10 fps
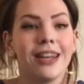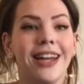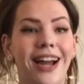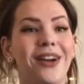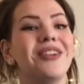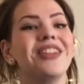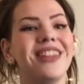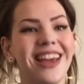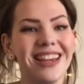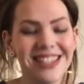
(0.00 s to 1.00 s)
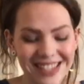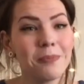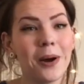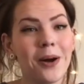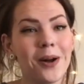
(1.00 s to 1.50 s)
Now, this
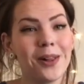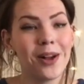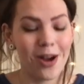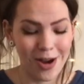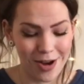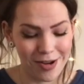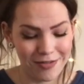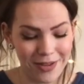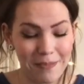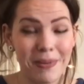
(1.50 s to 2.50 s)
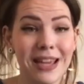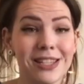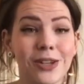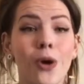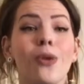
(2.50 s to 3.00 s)
bottle of
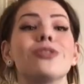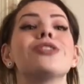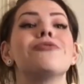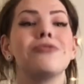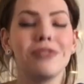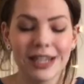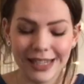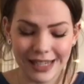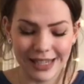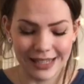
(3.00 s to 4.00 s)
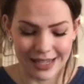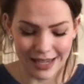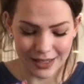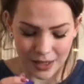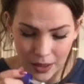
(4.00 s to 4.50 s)
base coat really
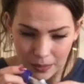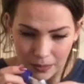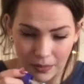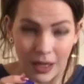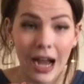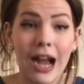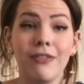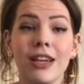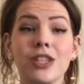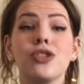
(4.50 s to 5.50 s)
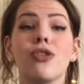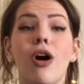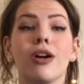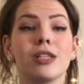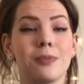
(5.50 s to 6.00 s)
does have a
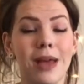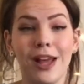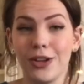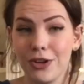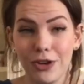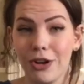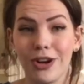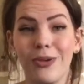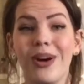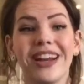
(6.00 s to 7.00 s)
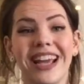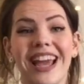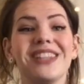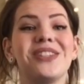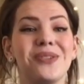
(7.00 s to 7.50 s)
strong smell. You're not going to want to
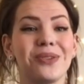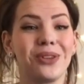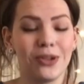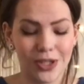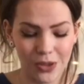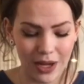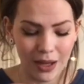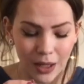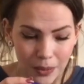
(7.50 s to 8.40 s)
get too close to it.